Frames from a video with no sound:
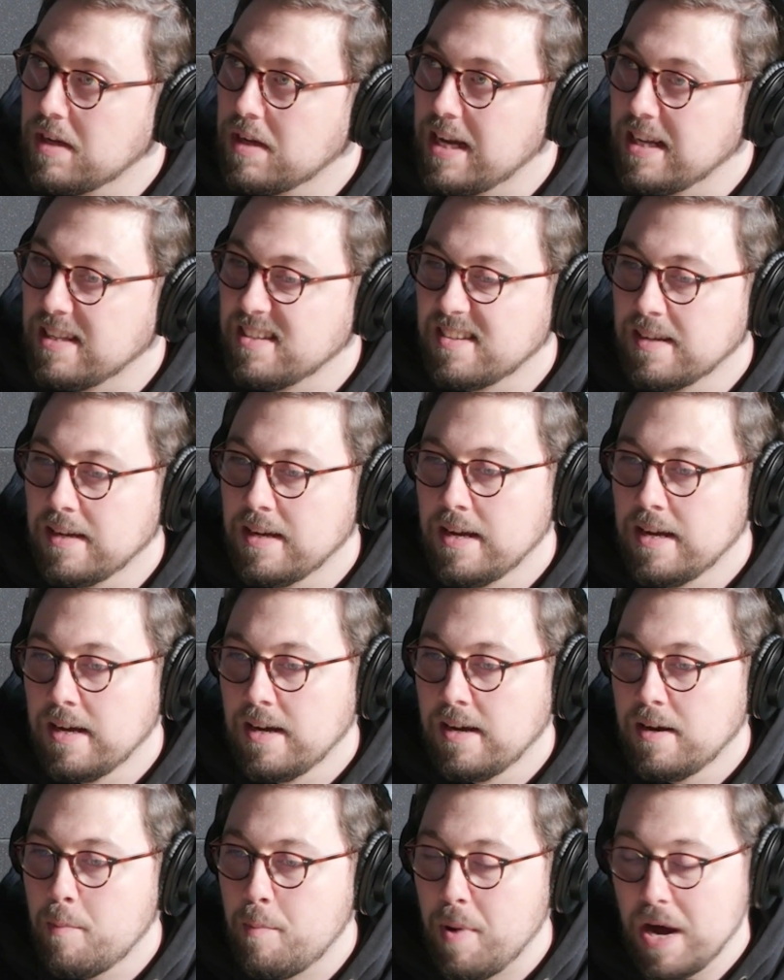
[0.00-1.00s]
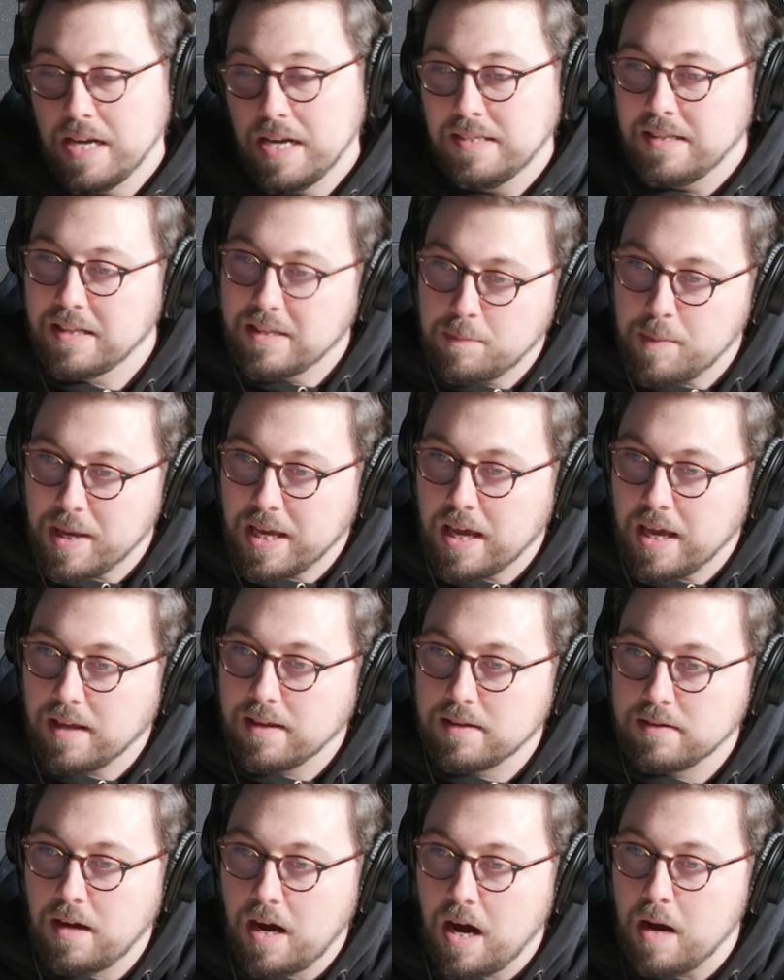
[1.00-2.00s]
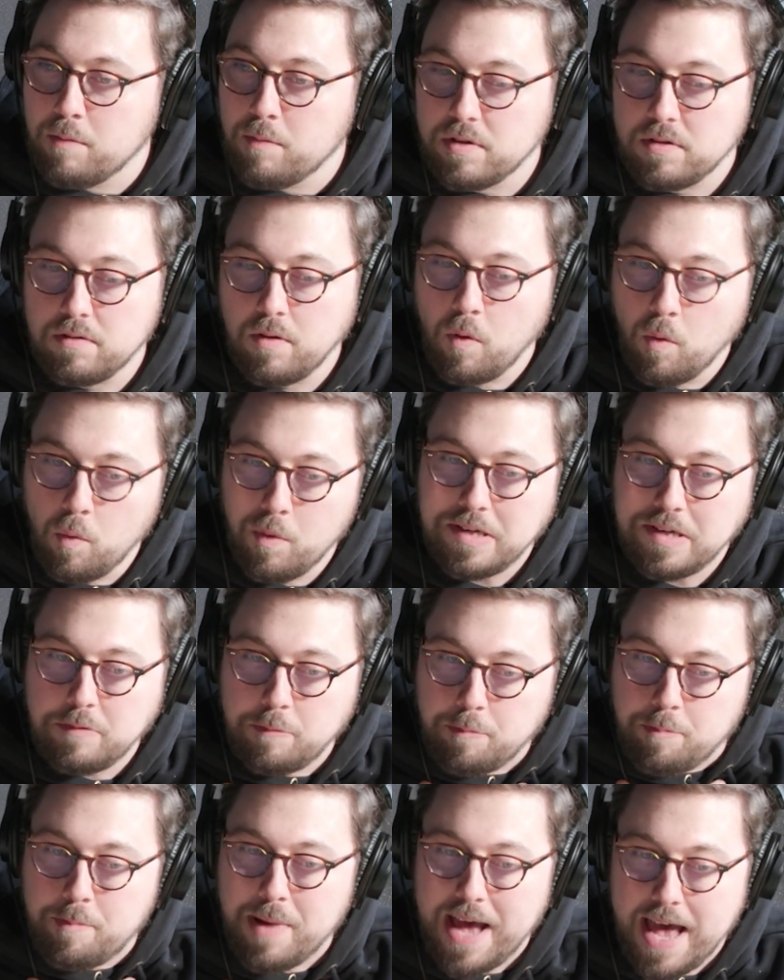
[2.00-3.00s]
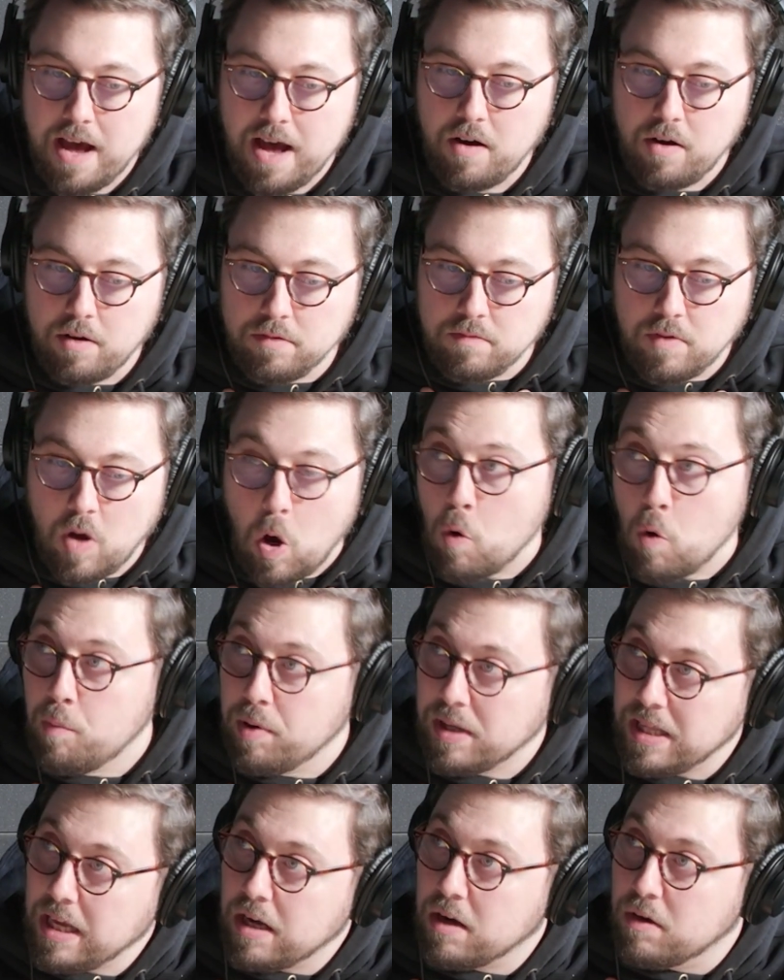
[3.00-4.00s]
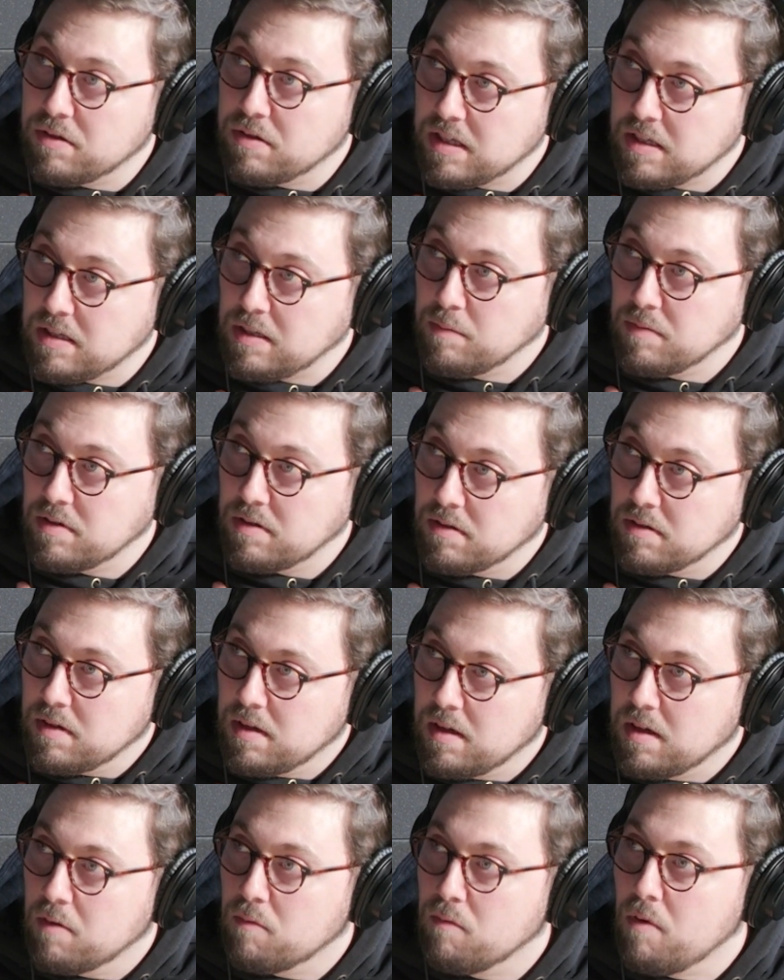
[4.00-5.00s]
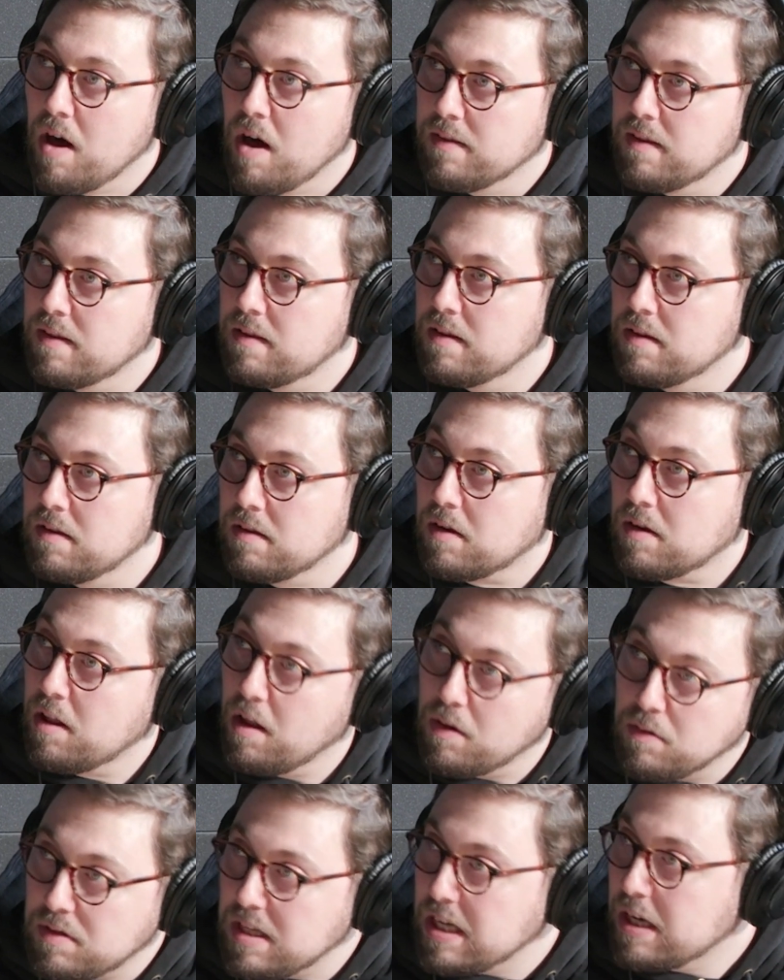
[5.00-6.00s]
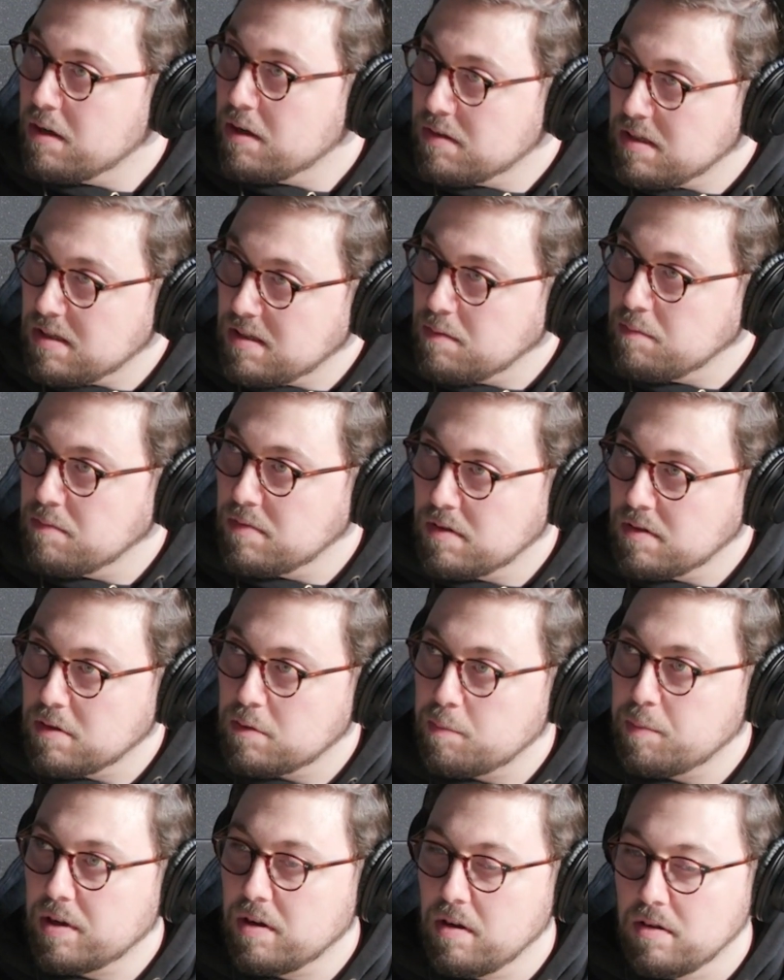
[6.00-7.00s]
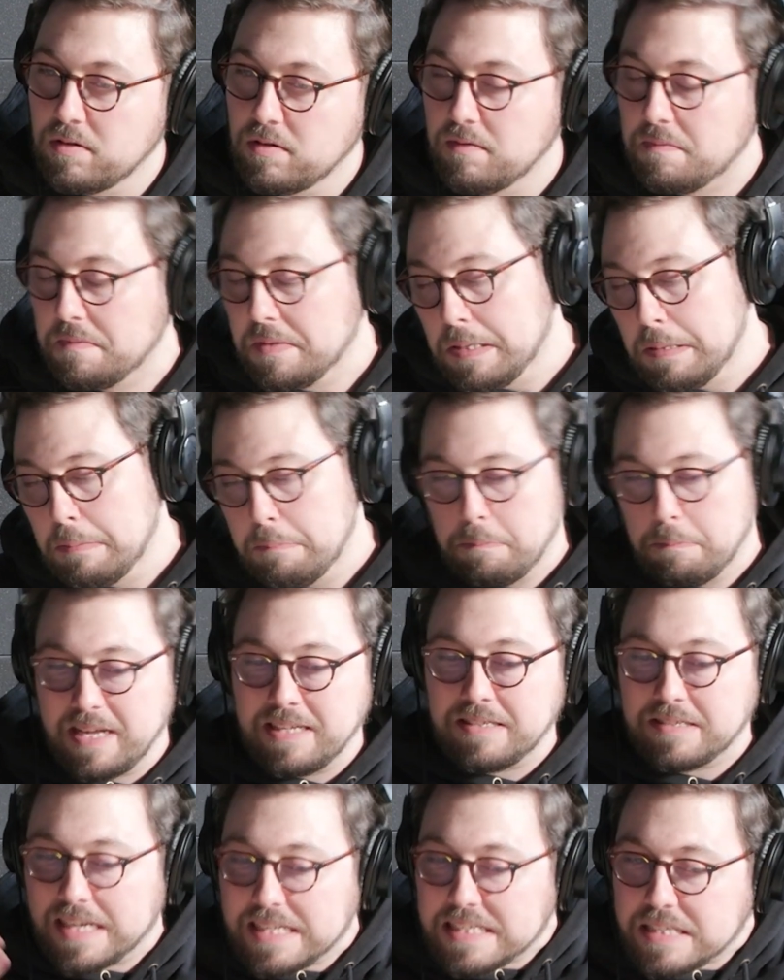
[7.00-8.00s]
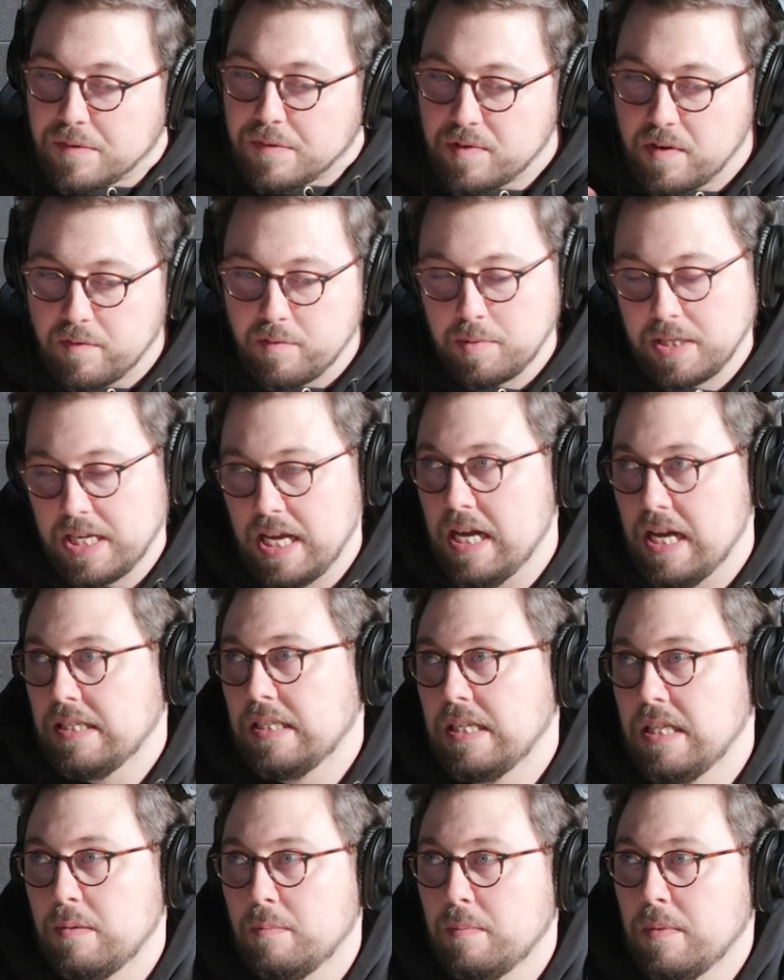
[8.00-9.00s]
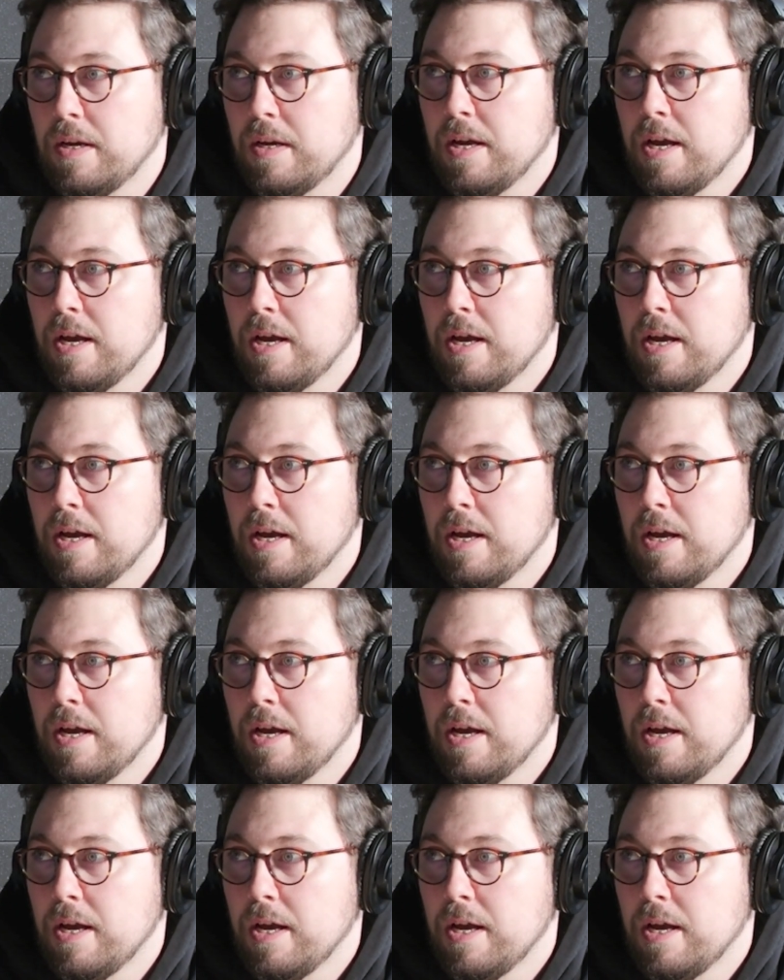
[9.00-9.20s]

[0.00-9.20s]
And personally speaking, I would always bet on open ecosystems rather than closed ecosystems, just because of the incentives everybody has in them.